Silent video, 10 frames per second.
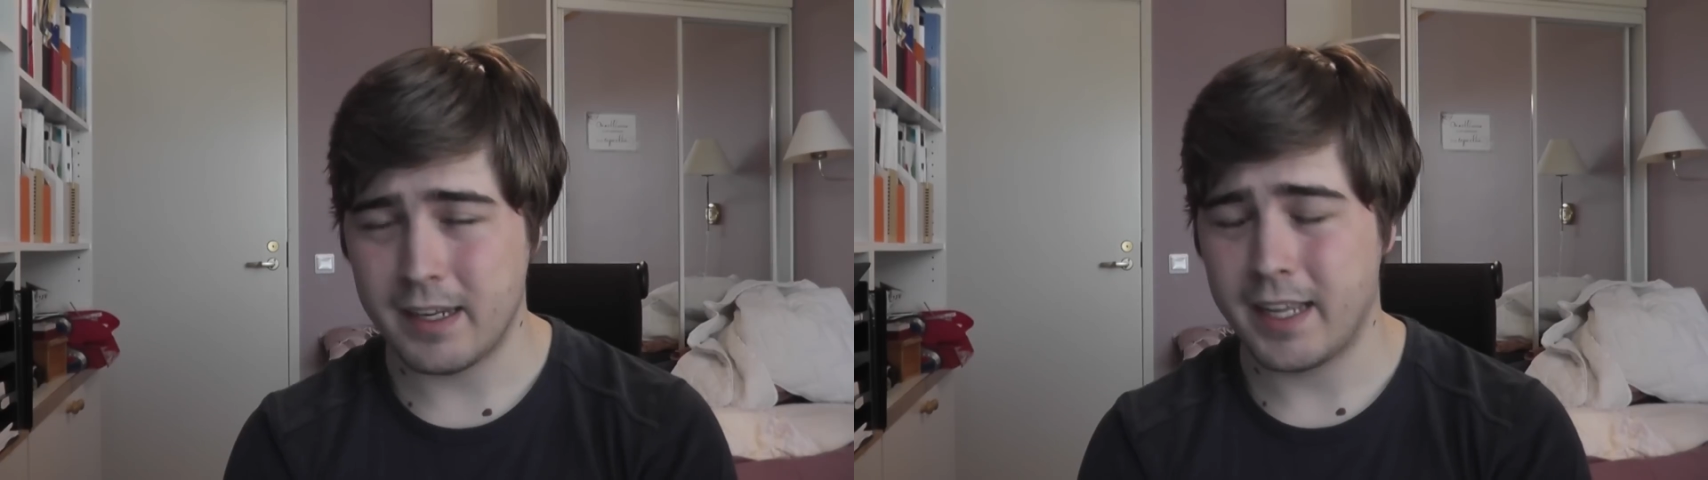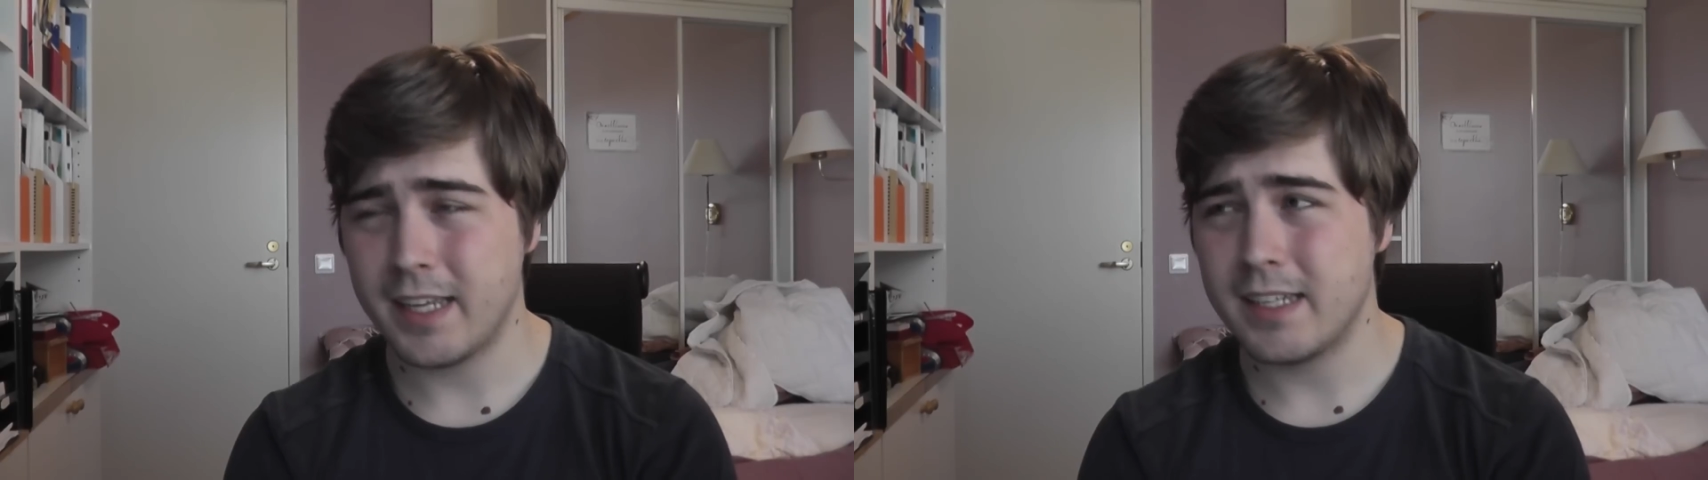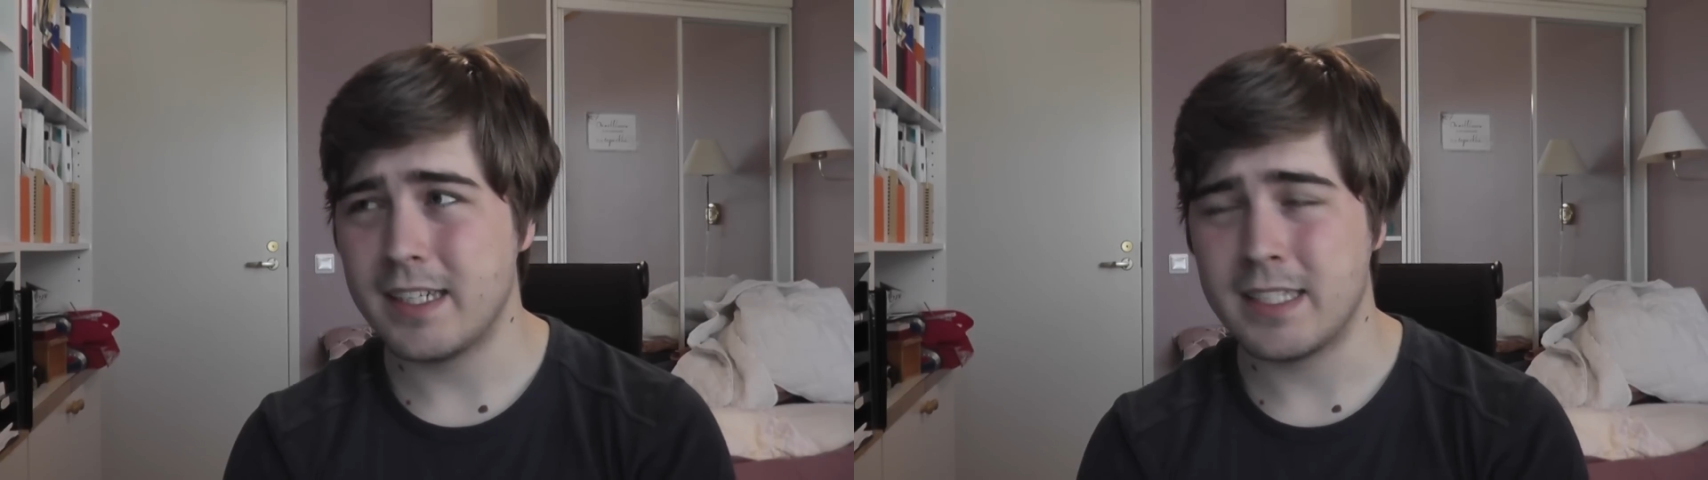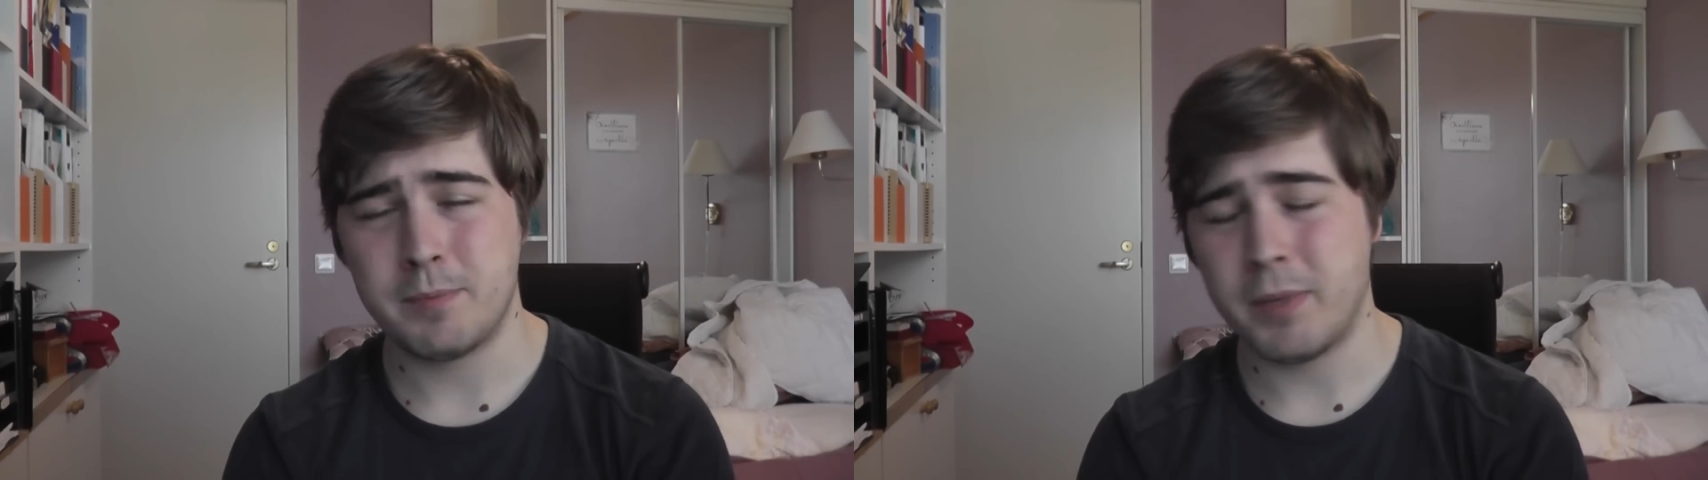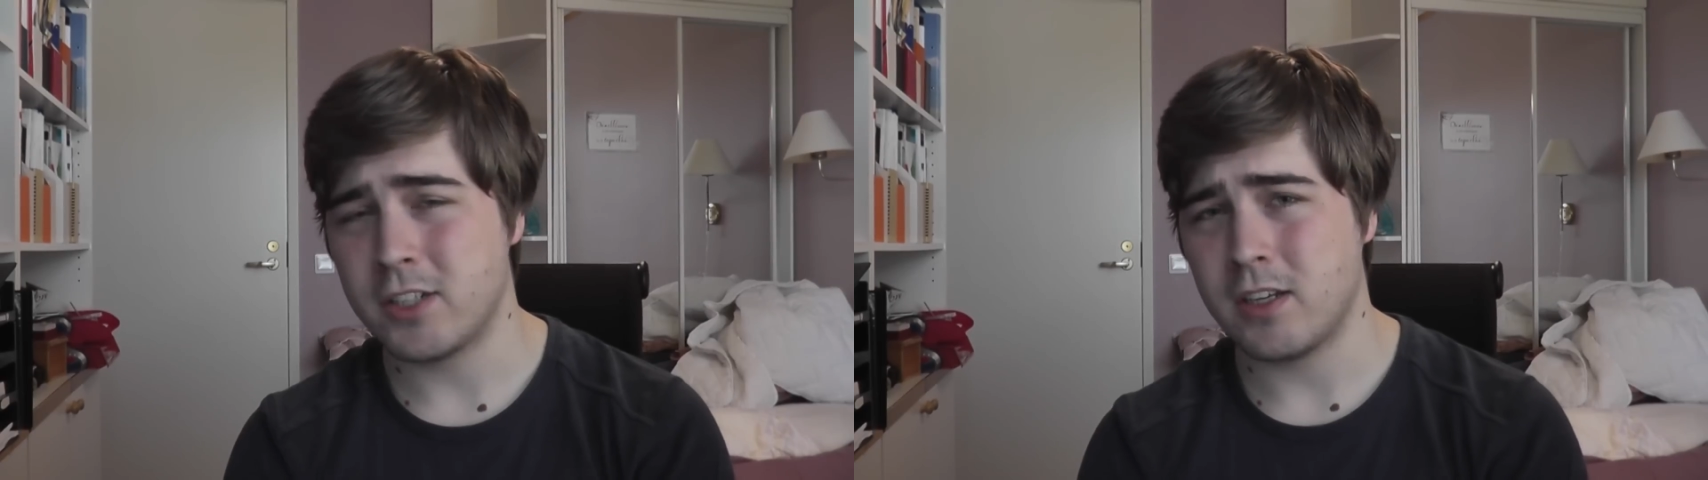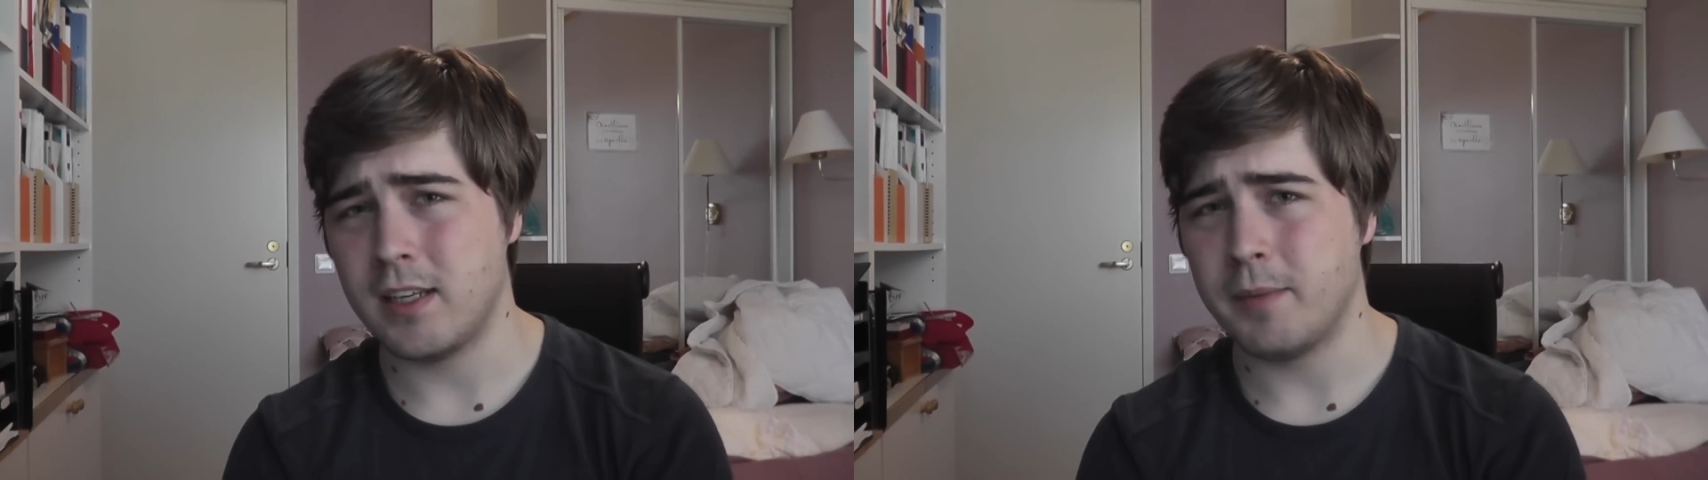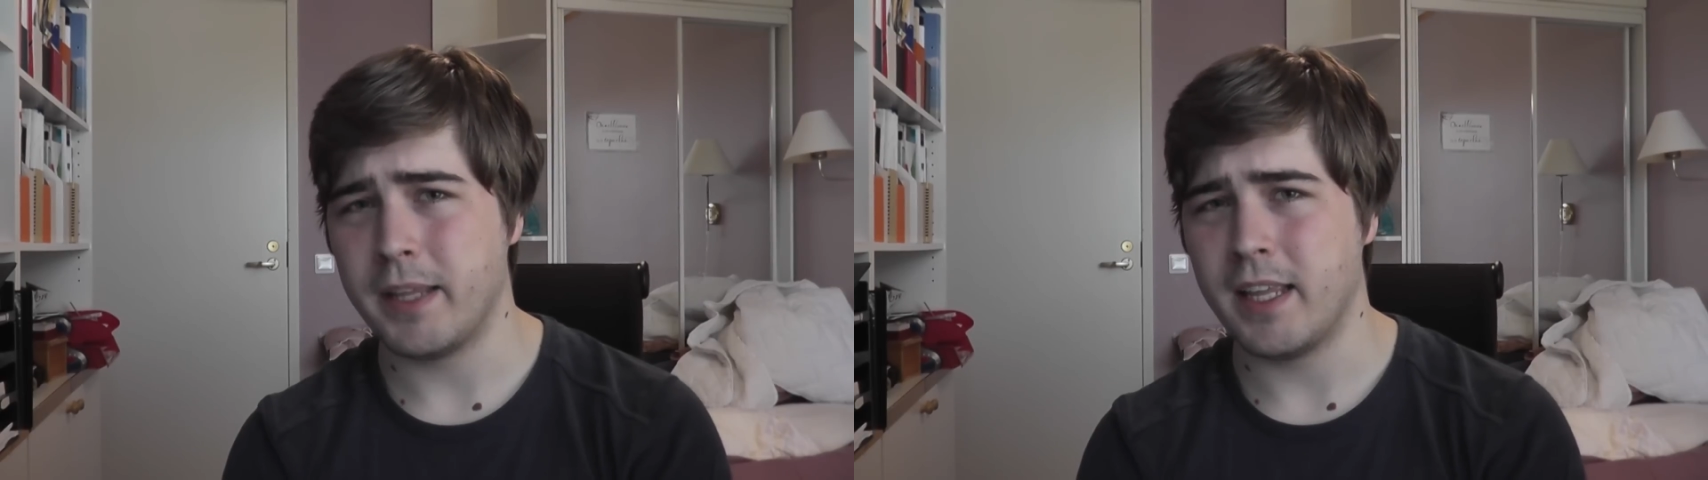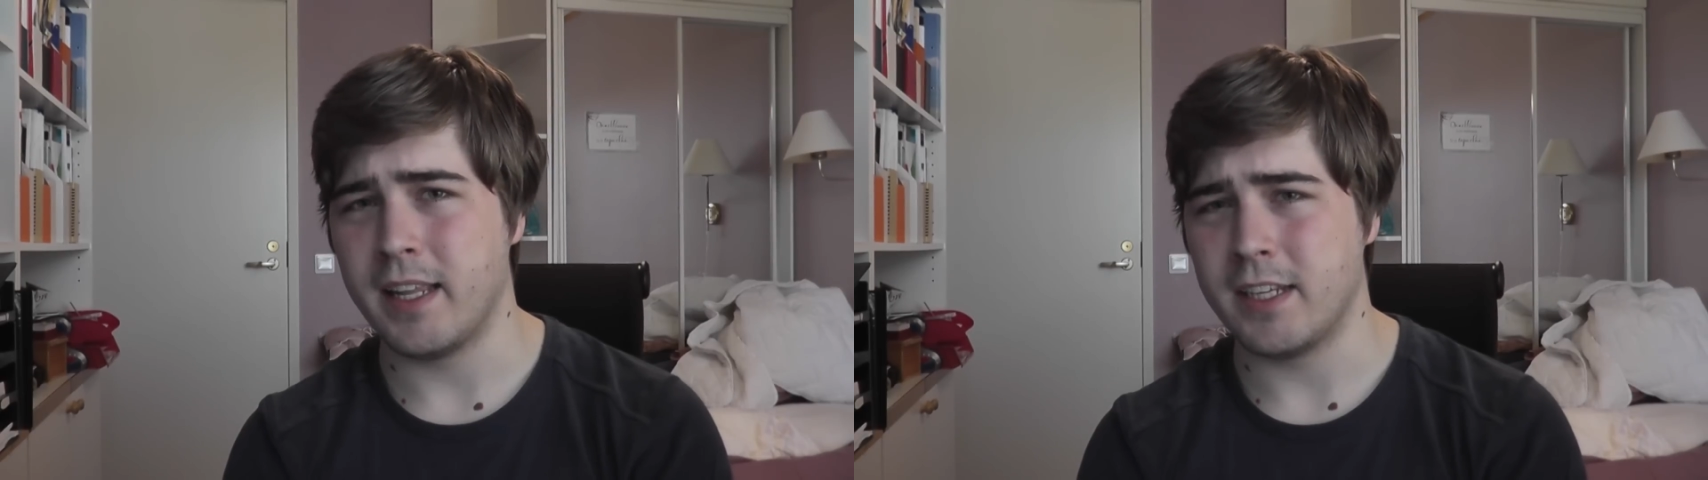Like, especially the
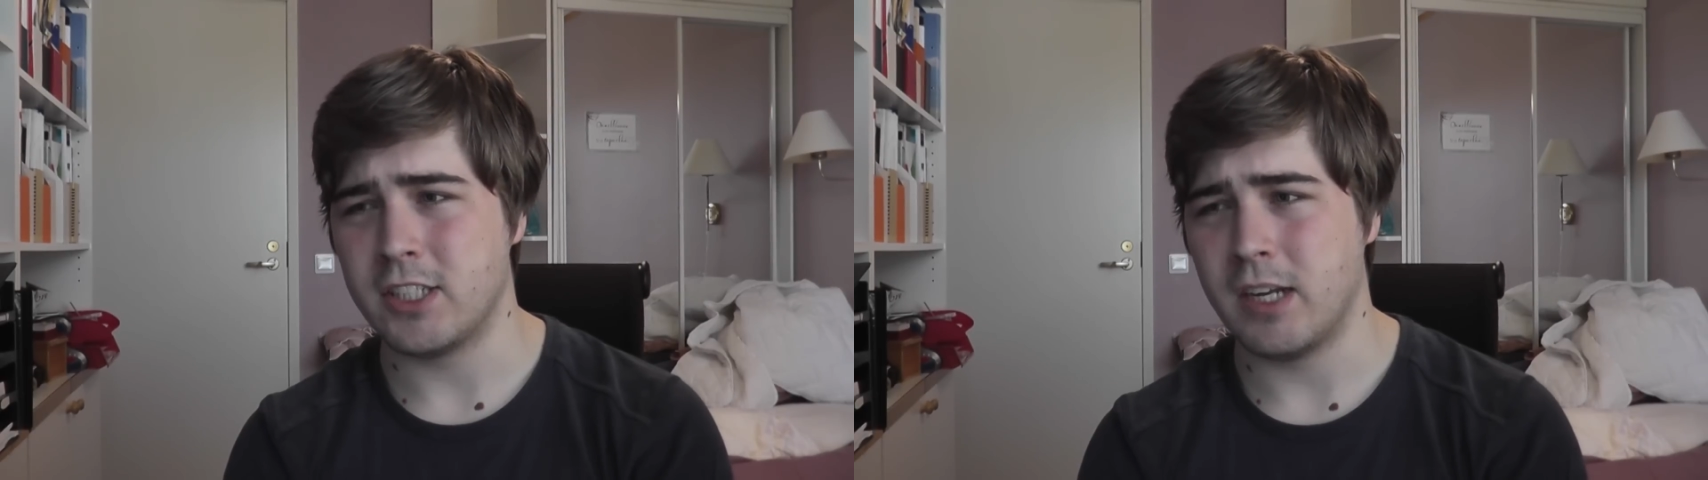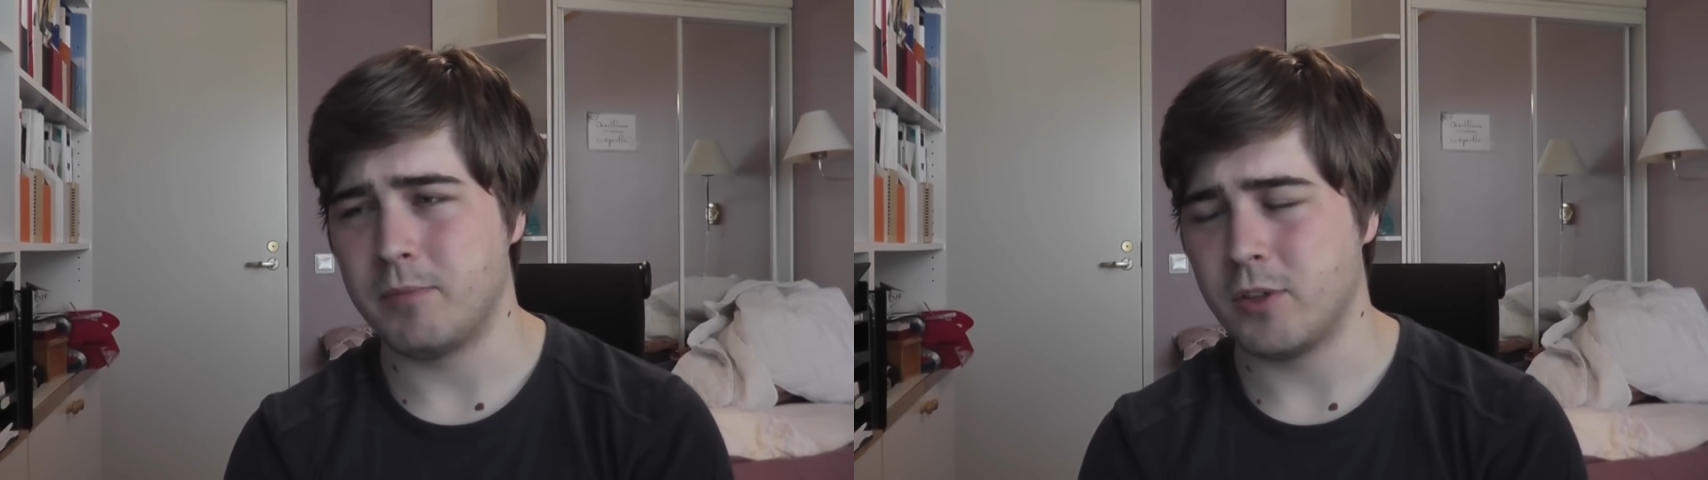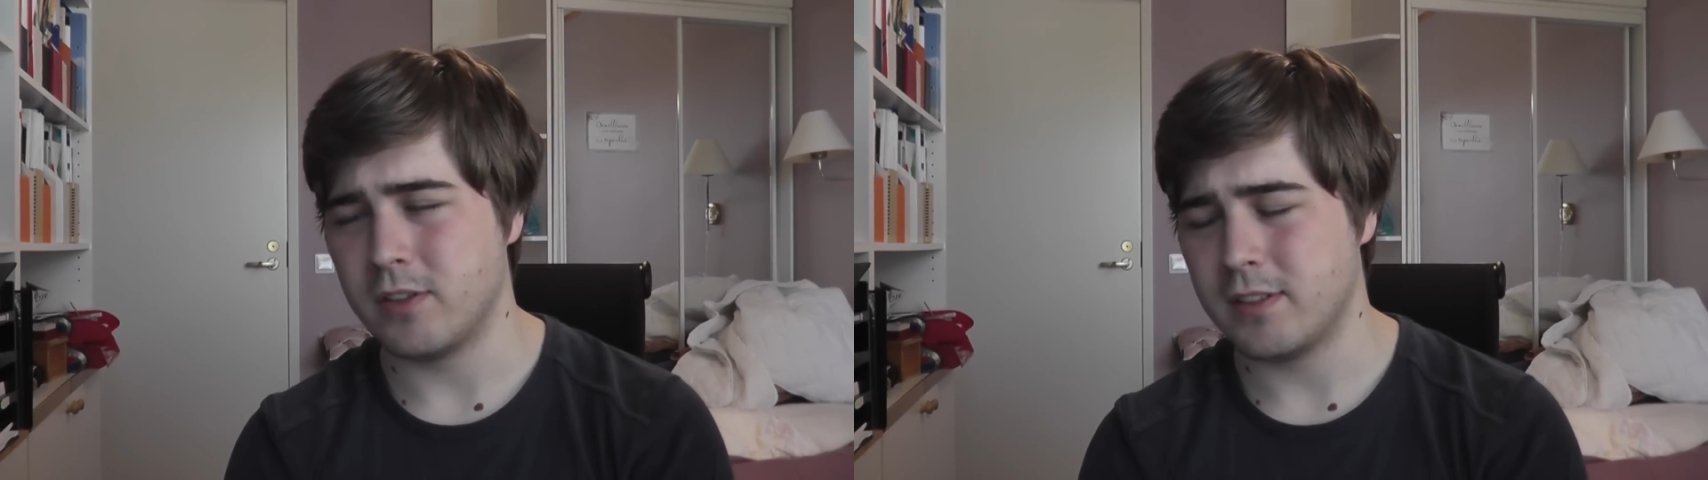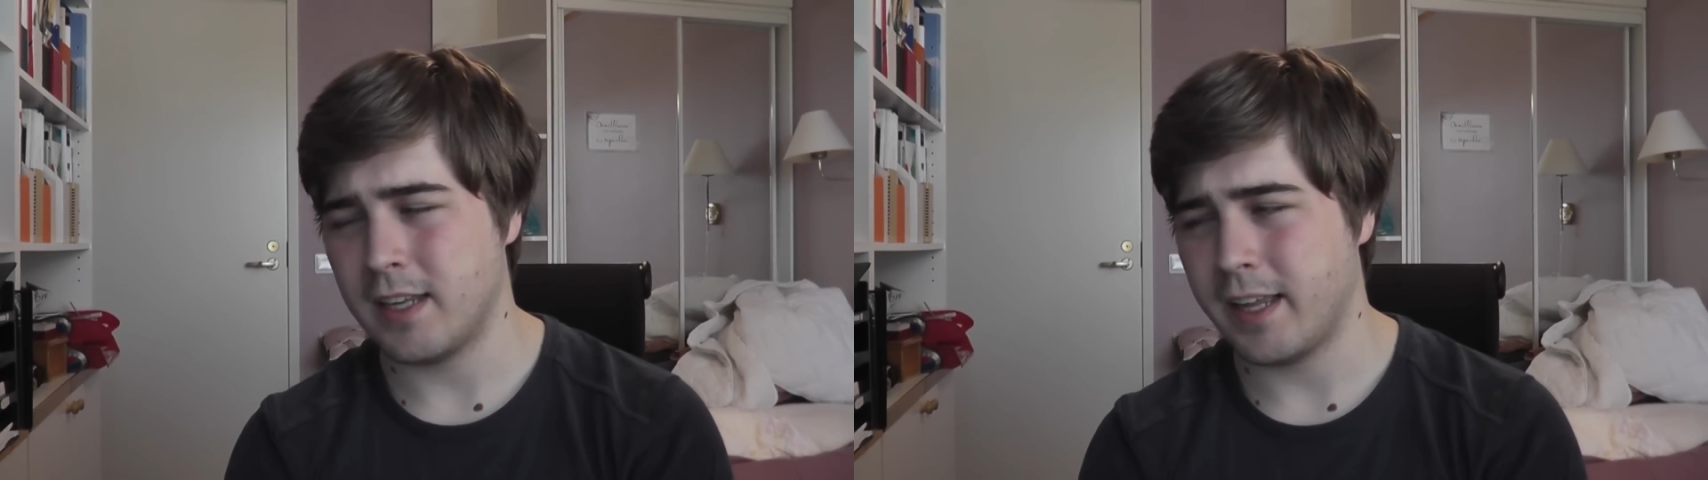beginning chapters.